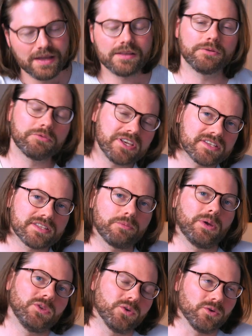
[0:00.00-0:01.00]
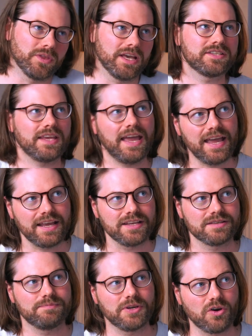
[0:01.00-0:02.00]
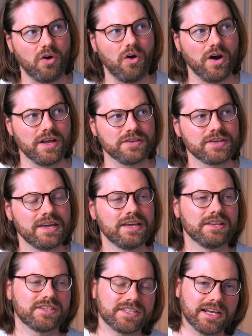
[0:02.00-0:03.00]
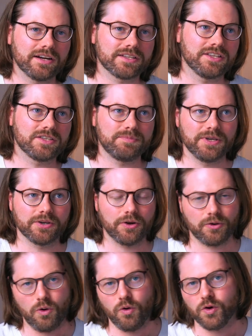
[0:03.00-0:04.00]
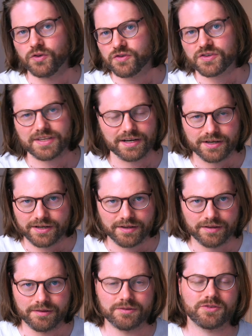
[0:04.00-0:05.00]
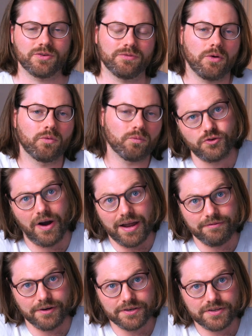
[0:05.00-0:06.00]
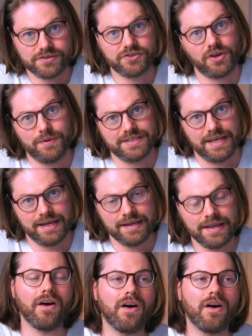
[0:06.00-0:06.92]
The reason that we do this is because certain speaker cones, certain sort of drivers, shall we say,